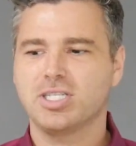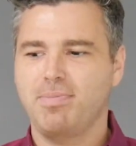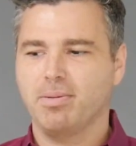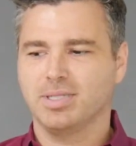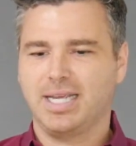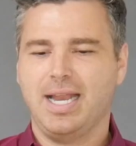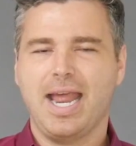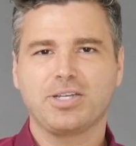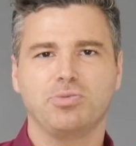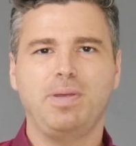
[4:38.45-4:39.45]
and be able to
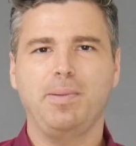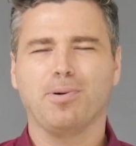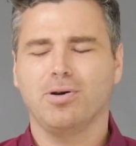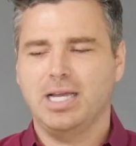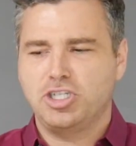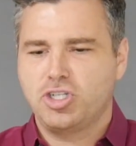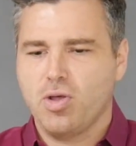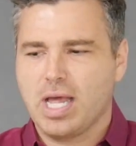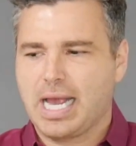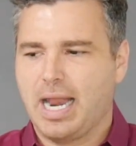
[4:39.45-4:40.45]
connect with people and show
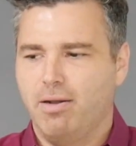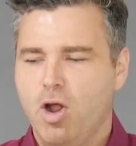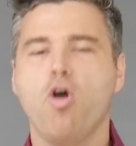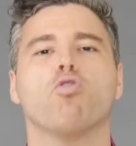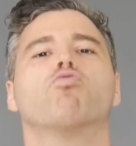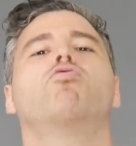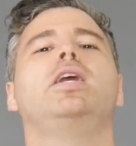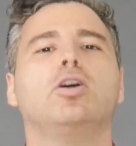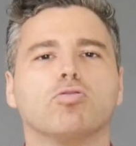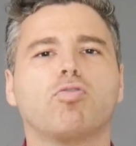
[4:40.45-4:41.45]
that kind of
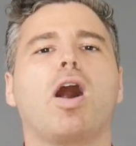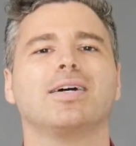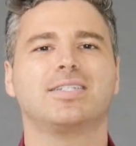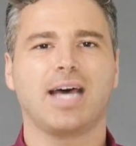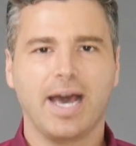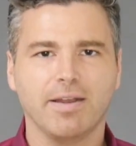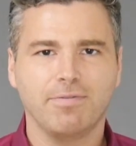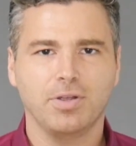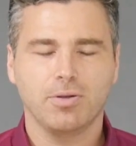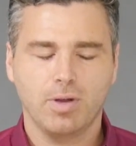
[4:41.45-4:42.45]
real, raw side
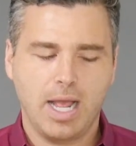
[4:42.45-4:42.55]
of you.